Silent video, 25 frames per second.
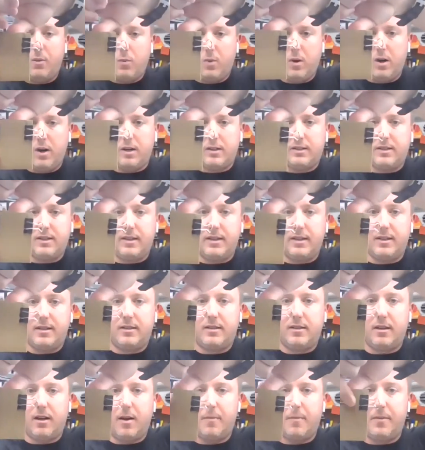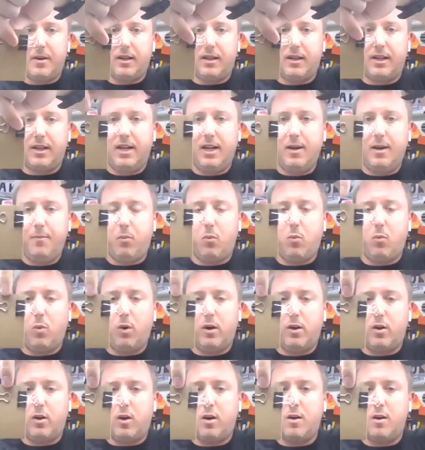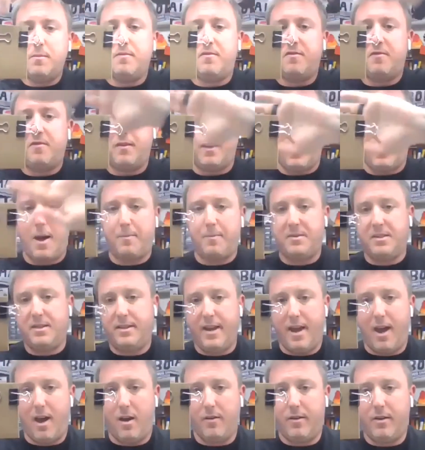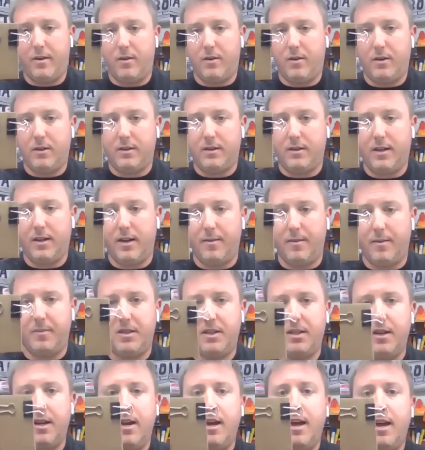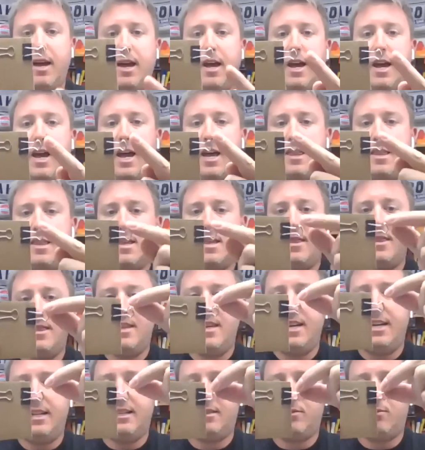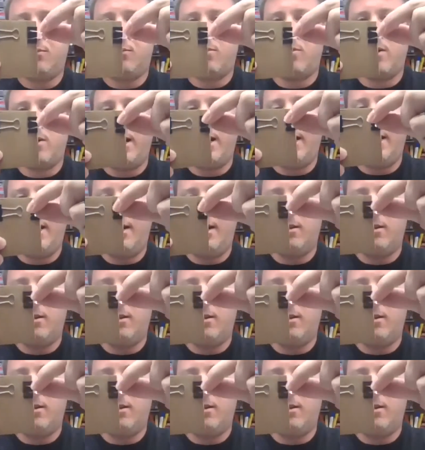it works is I'm gonna keep one arm flapped down at all times. And then this right